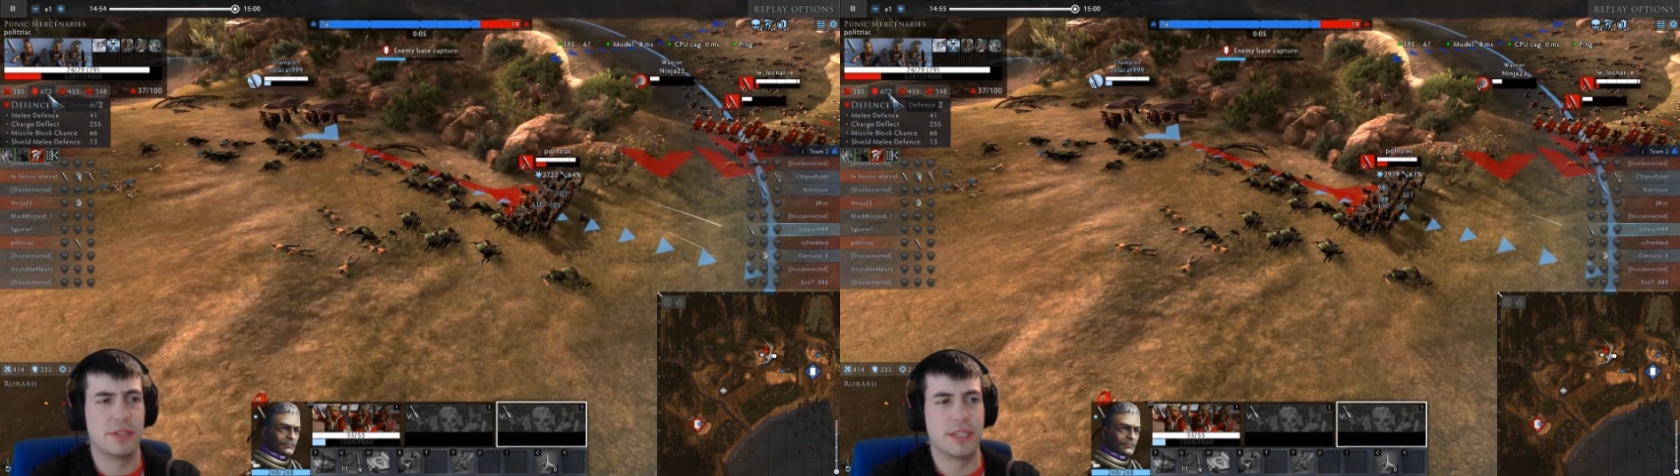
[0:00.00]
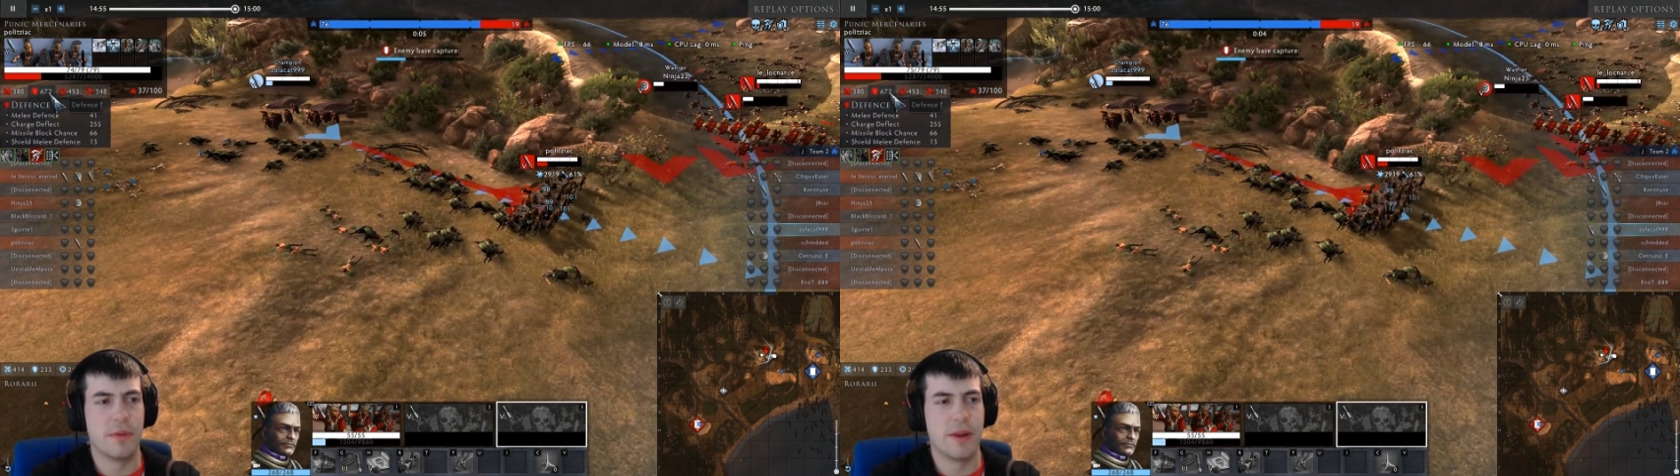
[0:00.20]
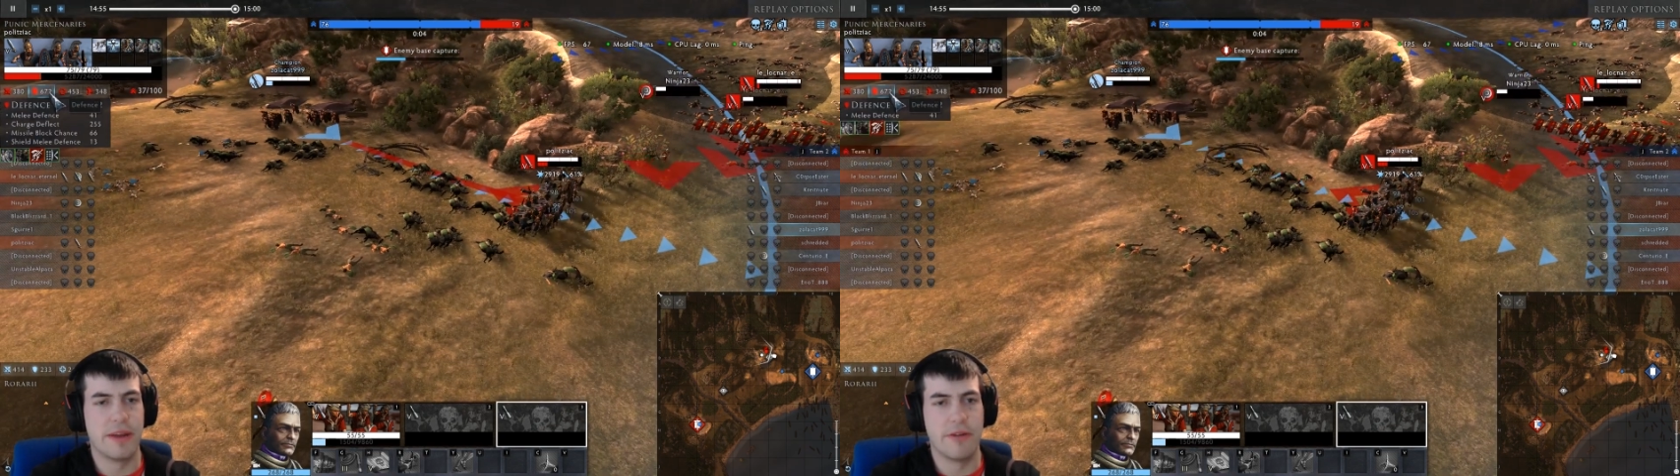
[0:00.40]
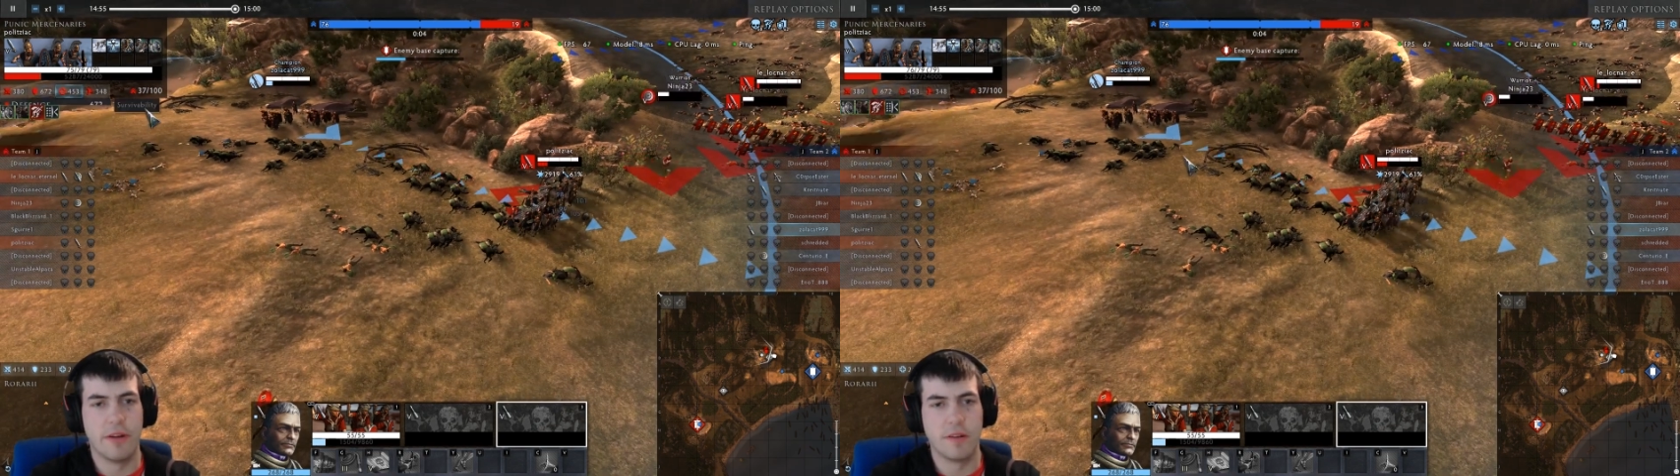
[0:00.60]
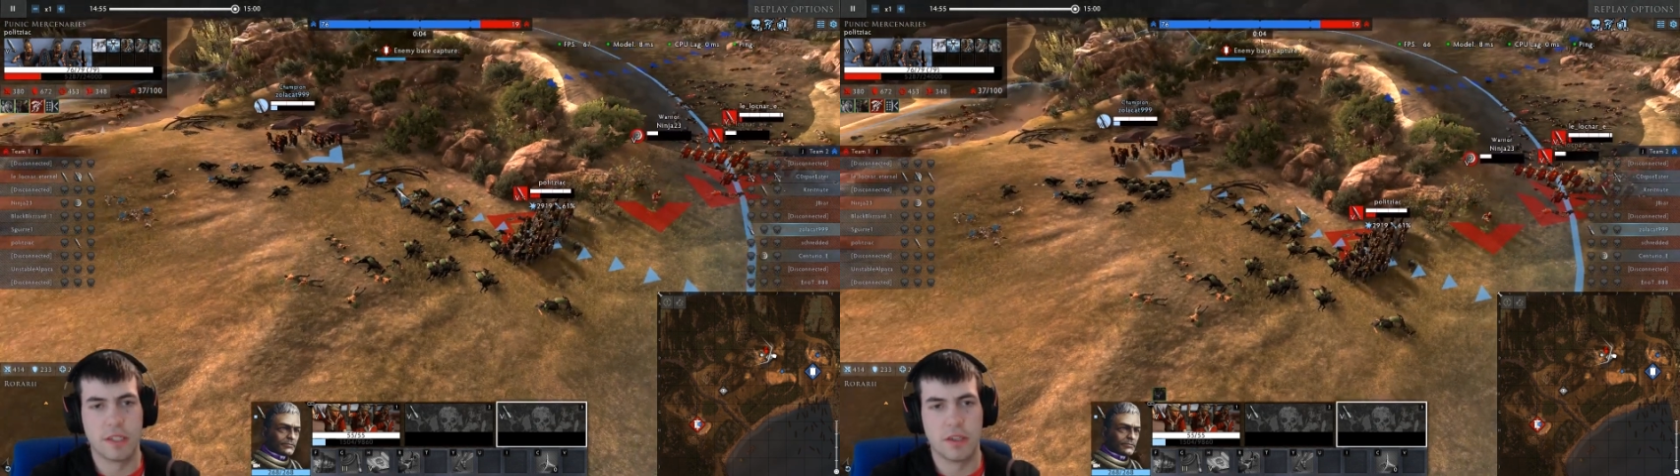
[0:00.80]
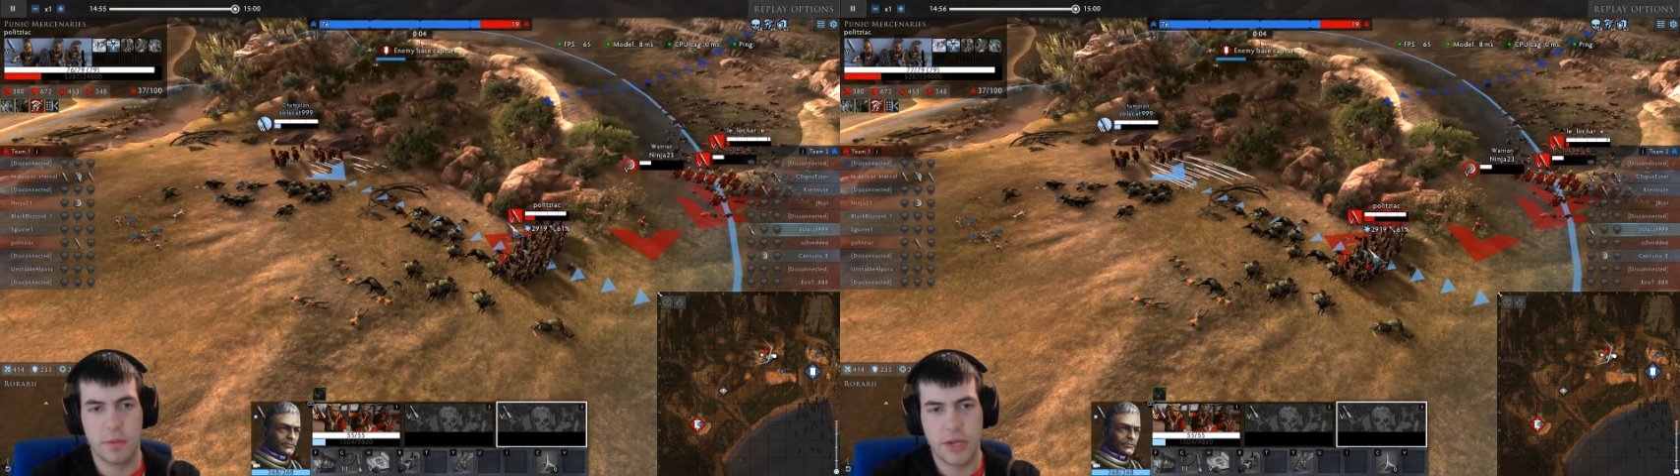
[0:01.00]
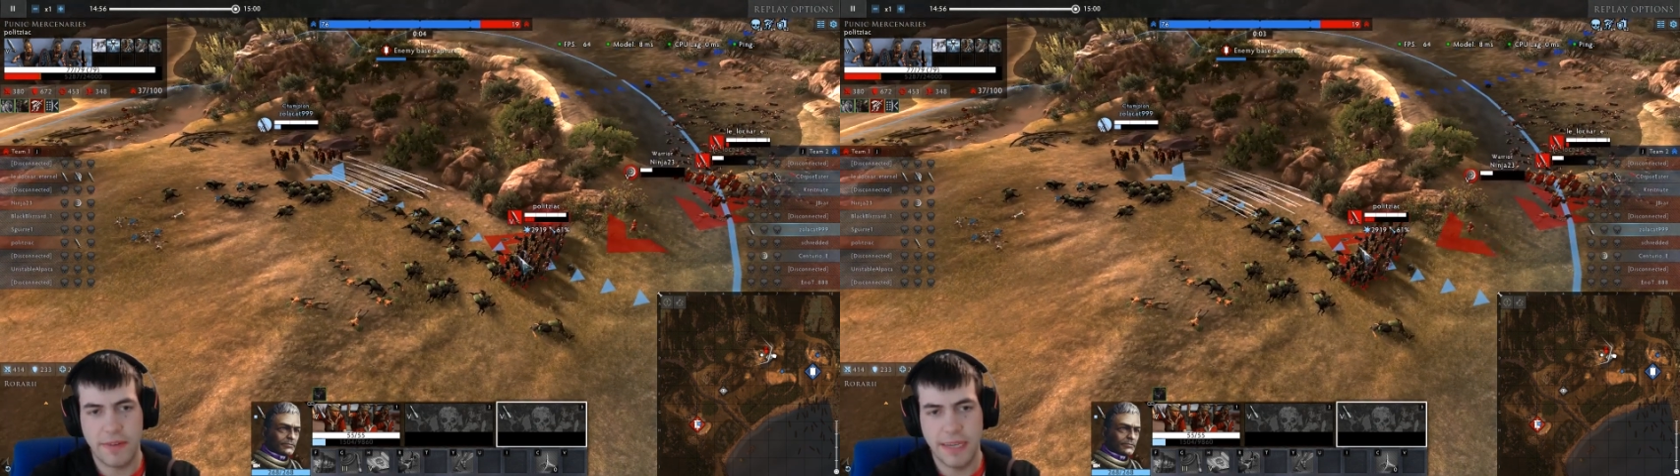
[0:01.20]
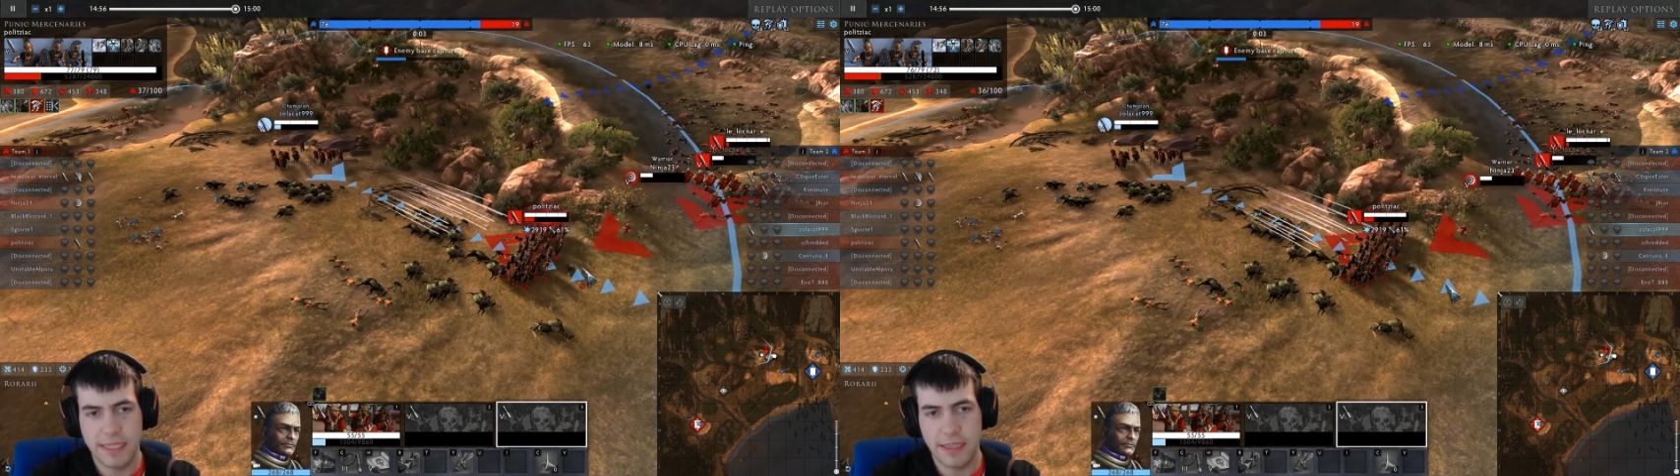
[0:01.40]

which is nowhere near enough to stop javelins,